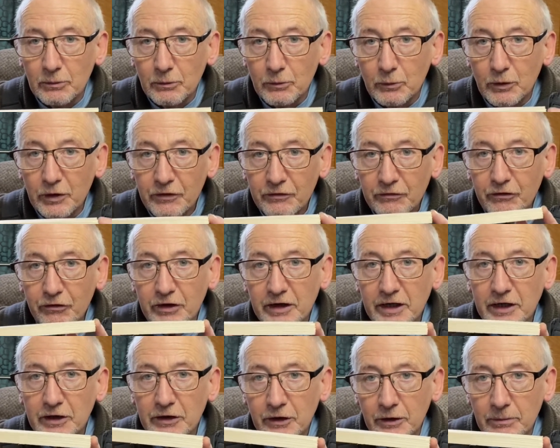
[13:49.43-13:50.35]
with
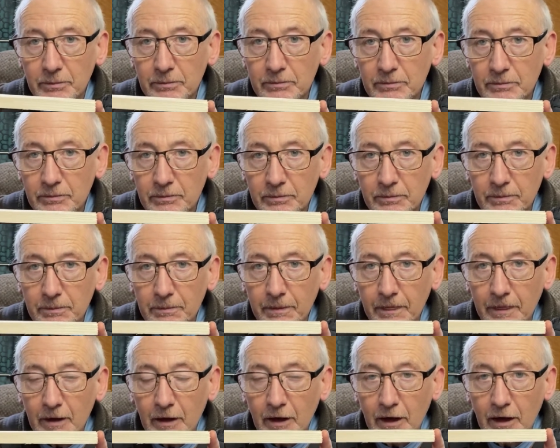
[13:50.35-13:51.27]
Freedom,
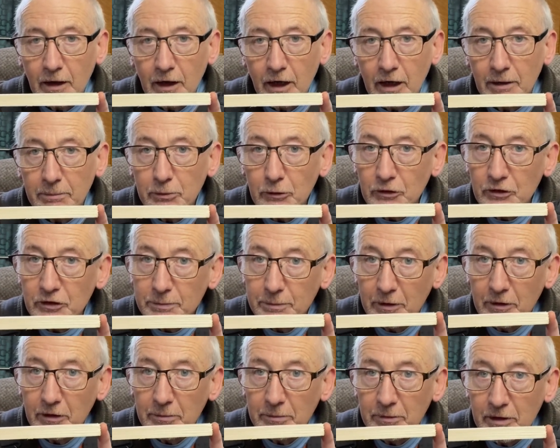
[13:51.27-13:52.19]
I put the
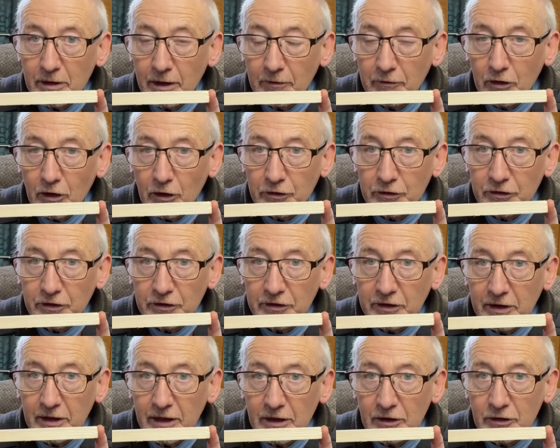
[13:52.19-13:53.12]
spirit level on, as I
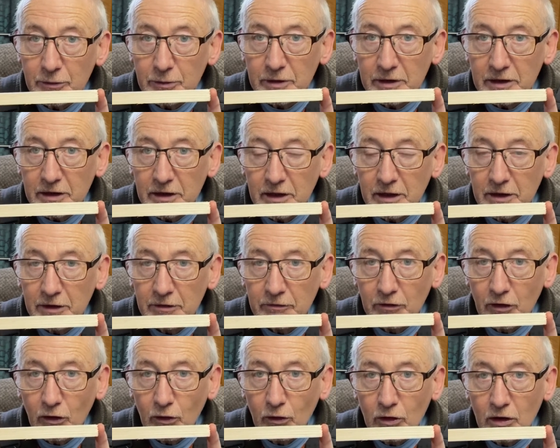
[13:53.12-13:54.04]
said last week in the
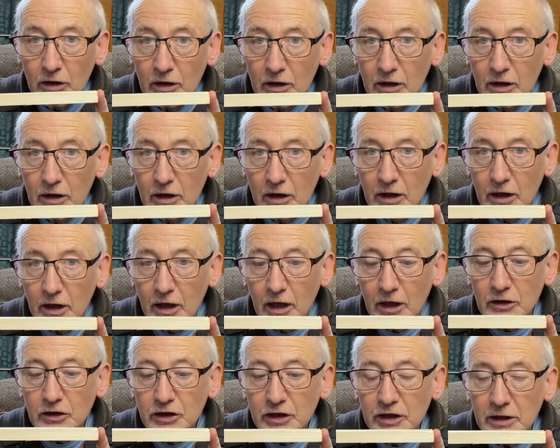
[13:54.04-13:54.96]
vlog,
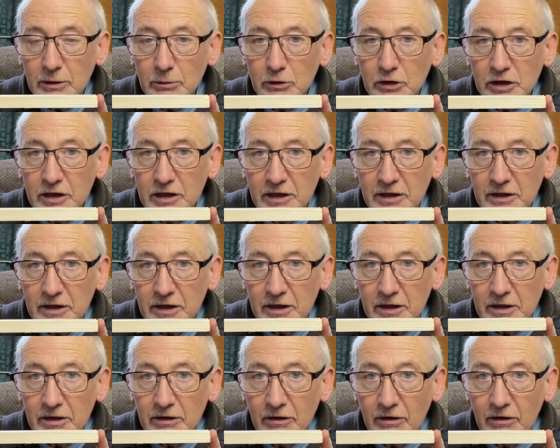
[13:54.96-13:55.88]
and she was
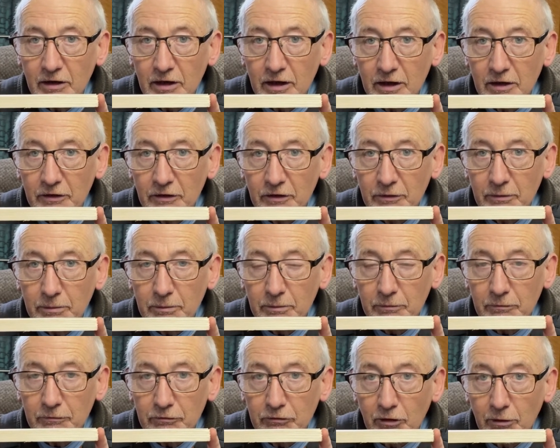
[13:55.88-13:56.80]
sitting
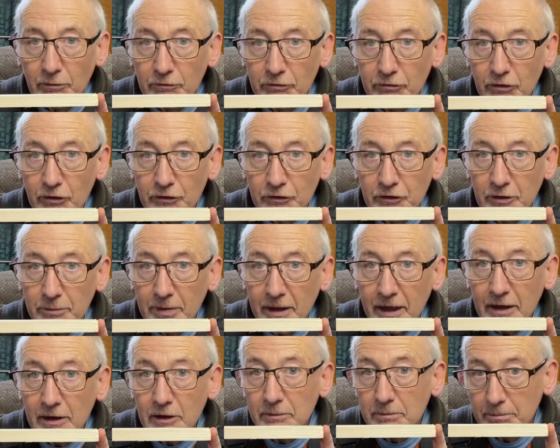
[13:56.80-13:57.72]
from front to
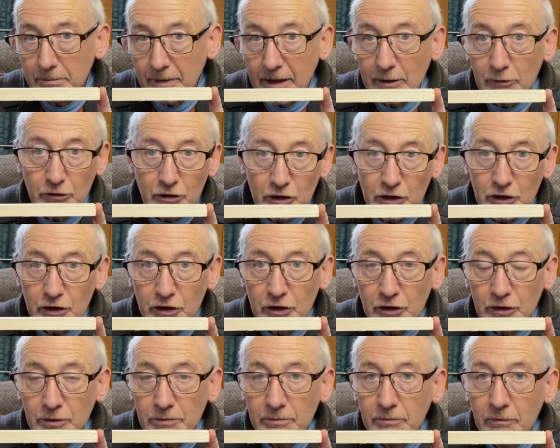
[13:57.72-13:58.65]
back, bow to
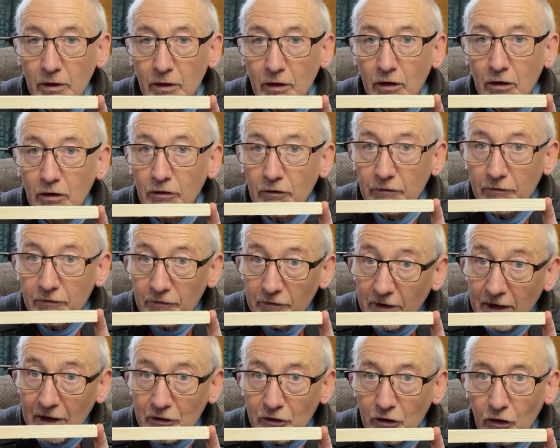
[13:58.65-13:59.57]
stern,
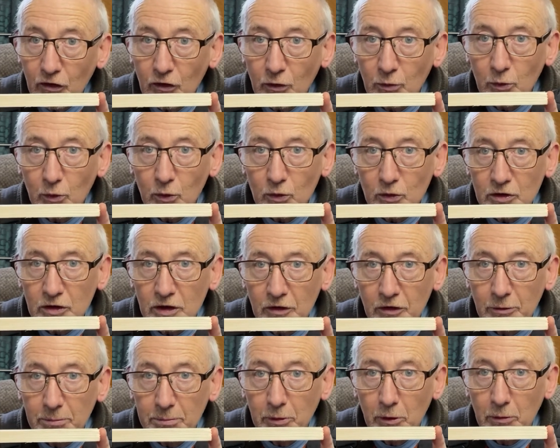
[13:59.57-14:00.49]
flat on the water.
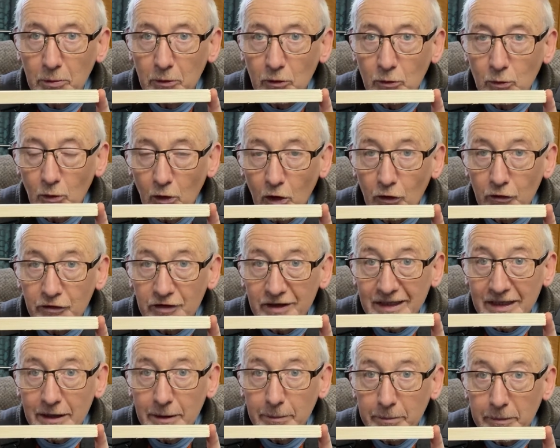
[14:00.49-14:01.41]
The bubble was
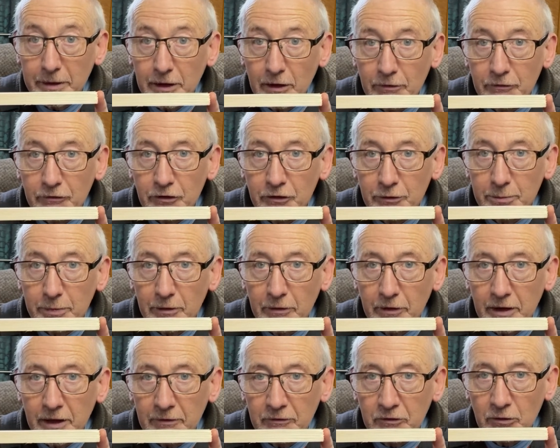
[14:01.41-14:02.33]
in the middle of the
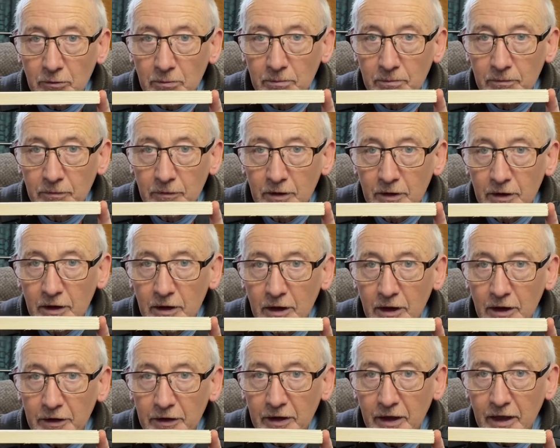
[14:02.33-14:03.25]
spirit level.
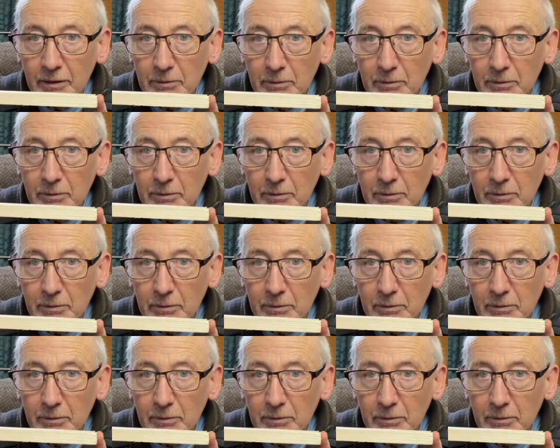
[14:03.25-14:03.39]
Now